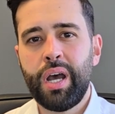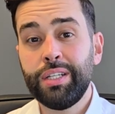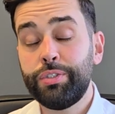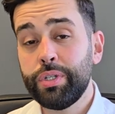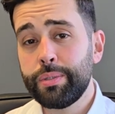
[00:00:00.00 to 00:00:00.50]
I
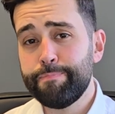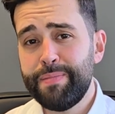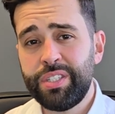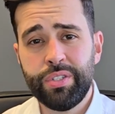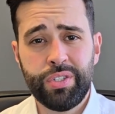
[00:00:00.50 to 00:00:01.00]
took
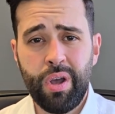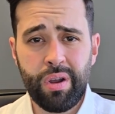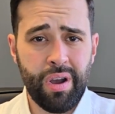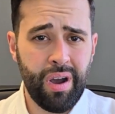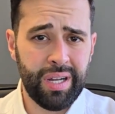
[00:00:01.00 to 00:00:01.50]

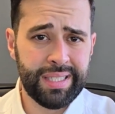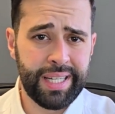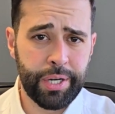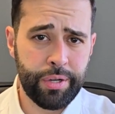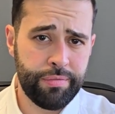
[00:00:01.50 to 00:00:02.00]
Mississauga,
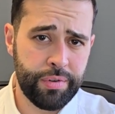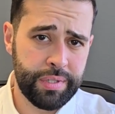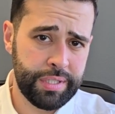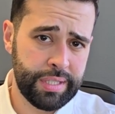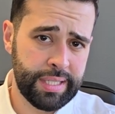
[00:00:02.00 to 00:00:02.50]
Ontario for
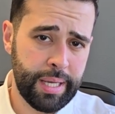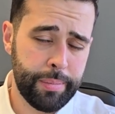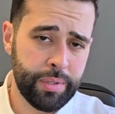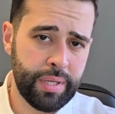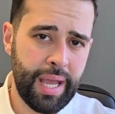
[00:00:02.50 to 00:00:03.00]
this
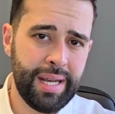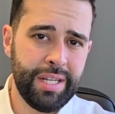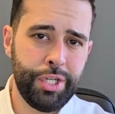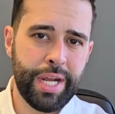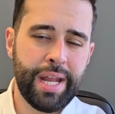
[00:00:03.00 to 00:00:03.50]
example. And
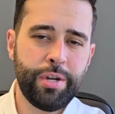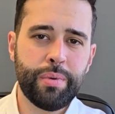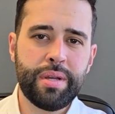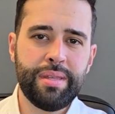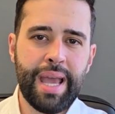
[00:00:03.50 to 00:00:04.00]
in
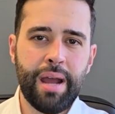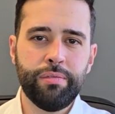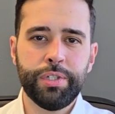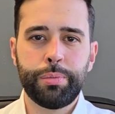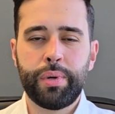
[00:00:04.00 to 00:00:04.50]
January, the average